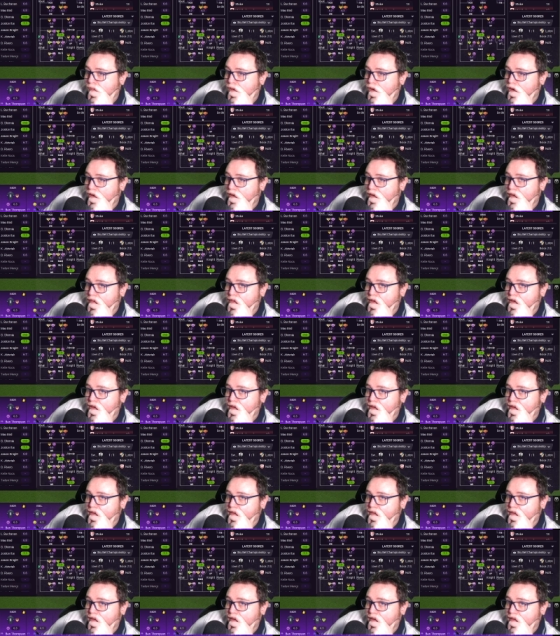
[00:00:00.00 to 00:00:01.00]
All right, we're gonna
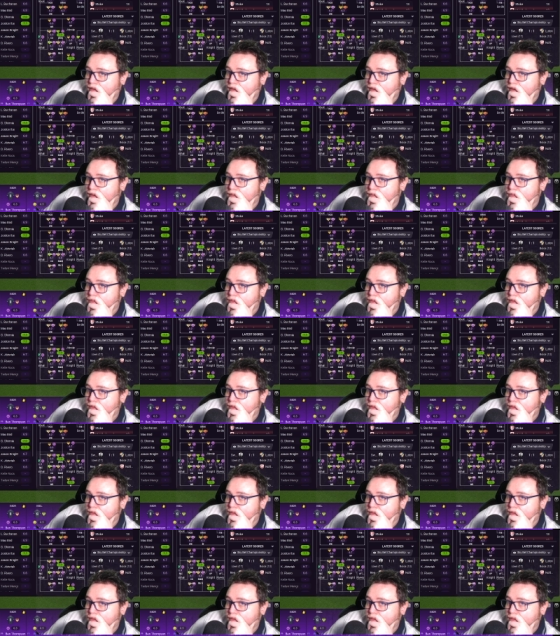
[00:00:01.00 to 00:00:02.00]
get dig deep.
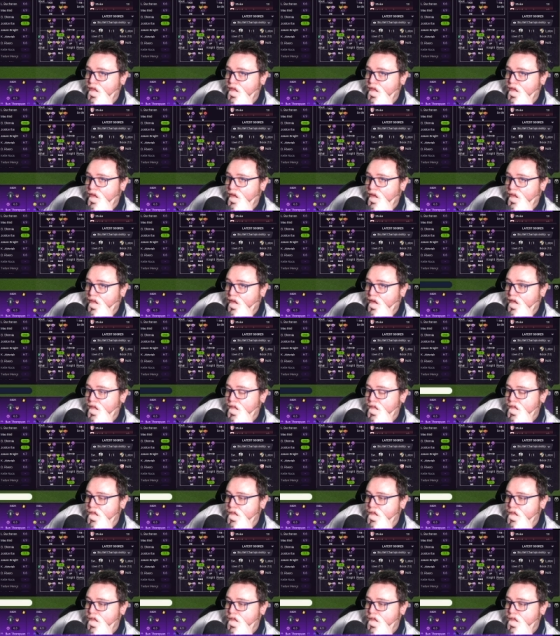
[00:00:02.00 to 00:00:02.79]
Okay.